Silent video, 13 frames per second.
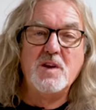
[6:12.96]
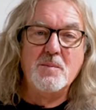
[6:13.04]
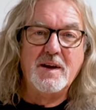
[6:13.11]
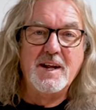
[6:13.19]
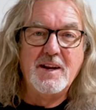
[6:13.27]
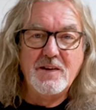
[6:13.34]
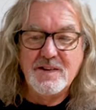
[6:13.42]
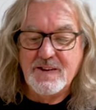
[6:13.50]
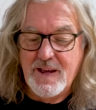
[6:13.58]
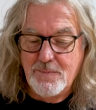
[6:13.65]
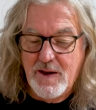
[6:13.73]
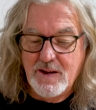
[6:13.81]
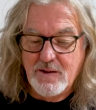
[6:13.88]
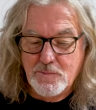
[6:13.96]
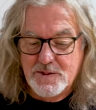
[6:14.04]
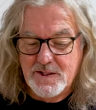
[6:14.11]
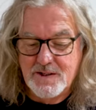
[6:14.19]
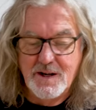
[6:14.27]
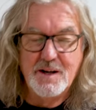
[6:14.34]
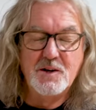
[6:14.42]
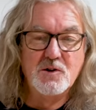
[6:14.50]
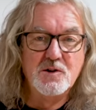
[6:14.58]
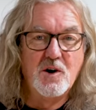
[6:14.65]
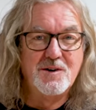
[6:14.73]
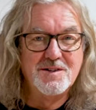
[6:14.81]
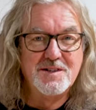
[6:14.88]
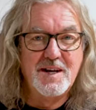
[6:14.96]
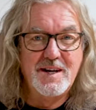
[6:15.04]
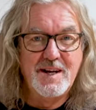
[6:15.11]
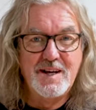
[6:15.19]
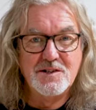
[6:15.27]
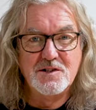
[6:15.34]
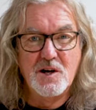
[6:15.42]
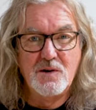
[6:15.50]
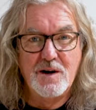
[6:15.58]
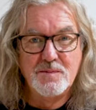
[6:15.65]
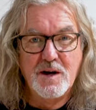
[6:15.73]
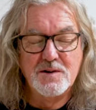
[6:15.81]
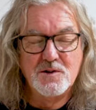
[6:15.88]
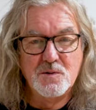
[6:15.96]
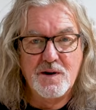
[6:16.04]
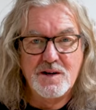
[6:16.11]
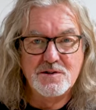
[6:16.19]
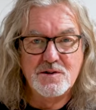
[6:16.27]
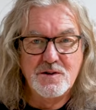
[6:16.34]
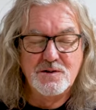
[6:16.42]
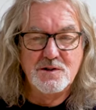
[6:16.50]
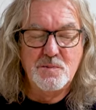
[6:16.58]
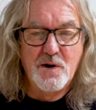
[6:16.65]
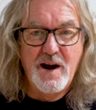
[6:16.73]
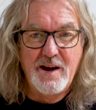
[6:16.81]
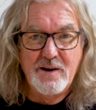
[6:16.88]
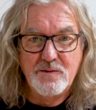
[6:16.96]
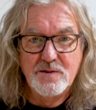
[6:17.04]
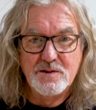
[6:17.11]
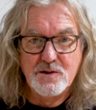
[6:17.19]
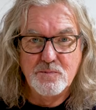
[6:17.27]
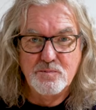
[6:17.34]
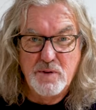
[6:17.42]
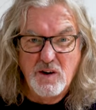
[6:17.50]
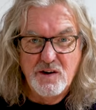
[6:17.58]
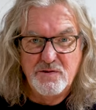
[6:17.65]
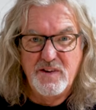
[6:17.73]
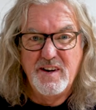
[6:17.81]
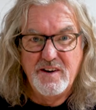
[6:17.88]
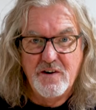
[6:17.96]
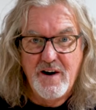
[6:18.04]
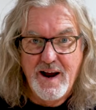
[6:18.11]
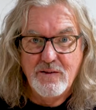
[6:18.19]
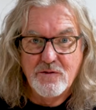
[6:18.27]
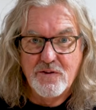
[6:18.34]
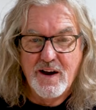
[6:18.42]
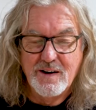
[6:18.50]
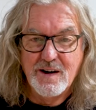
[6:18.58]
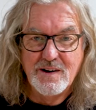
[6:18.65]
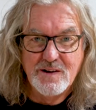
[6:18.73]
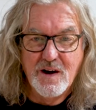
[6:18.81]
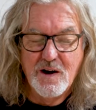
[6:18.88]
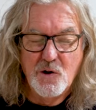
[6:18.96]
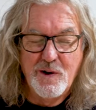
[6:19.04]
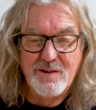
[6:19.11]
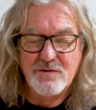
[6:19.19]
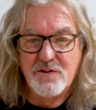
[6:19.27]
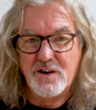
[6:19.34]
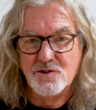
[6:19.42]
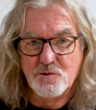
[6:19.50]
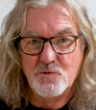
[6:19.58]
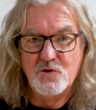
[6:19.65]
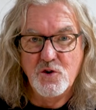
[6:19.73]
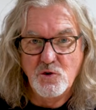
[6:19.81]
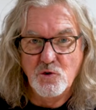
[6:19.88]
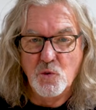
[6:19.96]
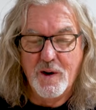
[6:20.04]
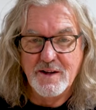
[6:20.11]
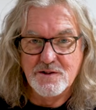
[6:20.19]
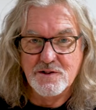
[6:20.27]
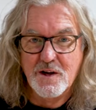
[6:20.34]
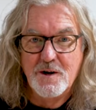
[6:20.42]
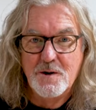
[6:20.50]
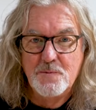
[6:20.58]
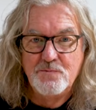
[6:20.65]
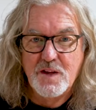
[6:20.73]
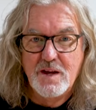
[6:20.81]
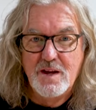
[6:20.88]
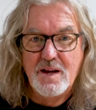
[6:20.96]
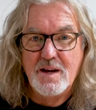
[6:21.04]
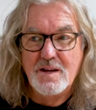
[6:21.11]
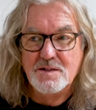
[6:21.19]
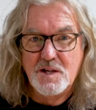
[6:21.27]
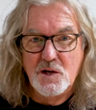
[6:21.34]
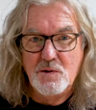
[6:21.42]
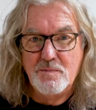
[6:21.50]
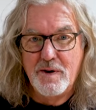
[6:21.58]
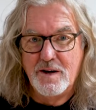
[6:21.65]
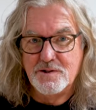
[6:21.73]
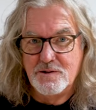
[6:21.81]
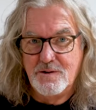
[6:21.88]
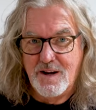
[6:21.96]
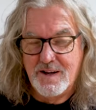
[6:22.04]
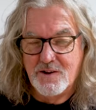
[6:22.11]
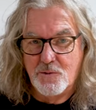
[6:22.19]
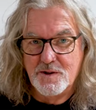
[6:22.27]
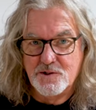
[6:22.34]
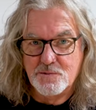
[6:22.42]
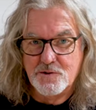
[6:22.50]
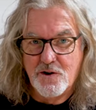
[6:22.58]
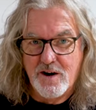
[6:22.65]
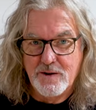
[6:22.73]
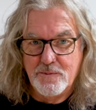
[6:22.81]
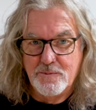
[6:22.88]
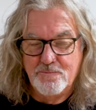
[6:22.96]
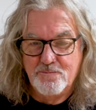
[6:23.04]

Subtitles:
but I don't think they make particularly good content here, so I'm going to ask Lucy Brown to pull her finger out, frankly, and go away and find some rude ones. See you in part two. Like, comment, subscribe.